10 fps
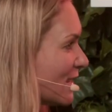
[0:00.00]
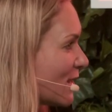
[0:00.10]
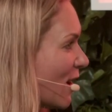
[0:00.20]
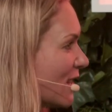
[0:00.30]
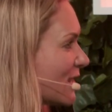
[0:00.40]

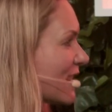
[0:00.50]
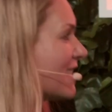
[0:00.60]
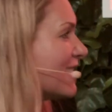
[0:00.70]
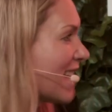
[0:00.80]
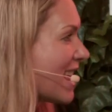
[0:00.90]
So I'd just
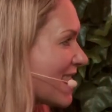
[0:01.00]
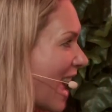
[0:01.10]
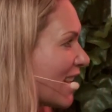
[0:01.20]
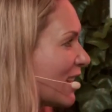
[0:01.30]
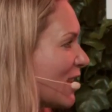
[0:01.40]
like to say
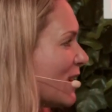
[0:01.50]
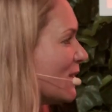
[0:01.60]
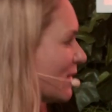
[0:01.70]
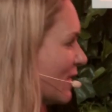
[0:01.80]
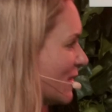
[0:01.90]
thank
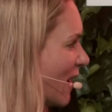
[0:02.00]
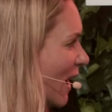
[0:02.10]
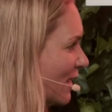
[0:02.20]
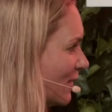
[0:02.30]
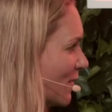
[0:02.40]
you to you
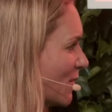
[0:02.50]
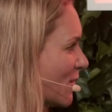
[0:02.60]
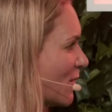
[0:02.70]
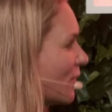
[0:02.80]
guys for